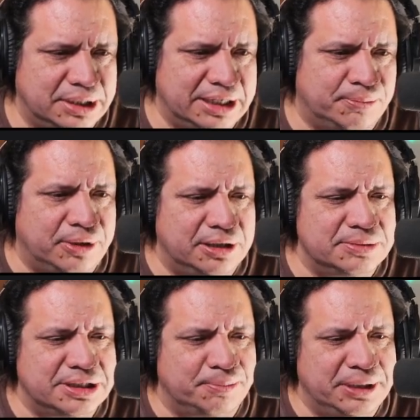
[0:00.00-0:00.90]
Okay, the
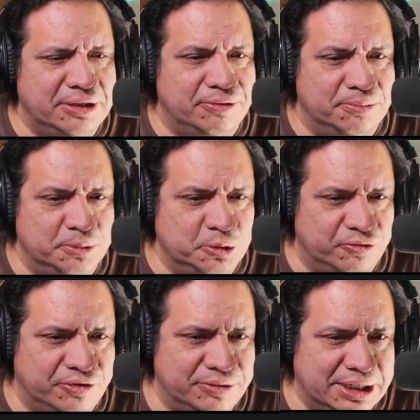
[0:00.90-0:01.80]
problem is they're being
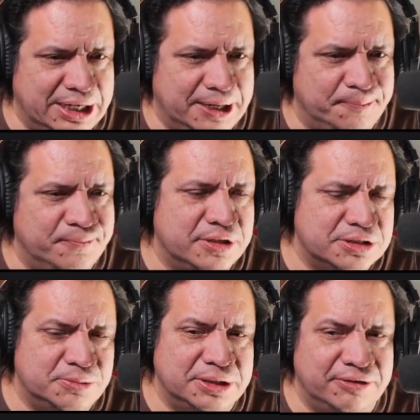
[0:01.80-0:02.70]
removed from the game.
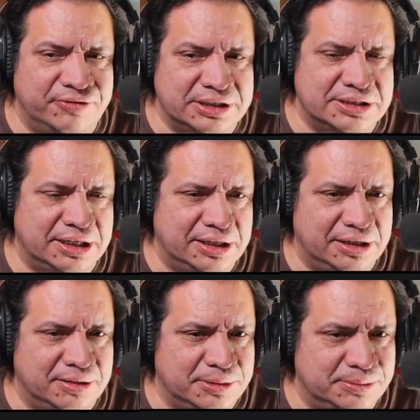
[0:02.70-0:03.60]
So we're going to fix that
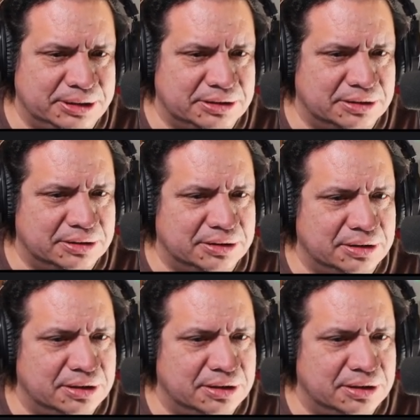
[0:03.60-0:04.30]
here in a moment.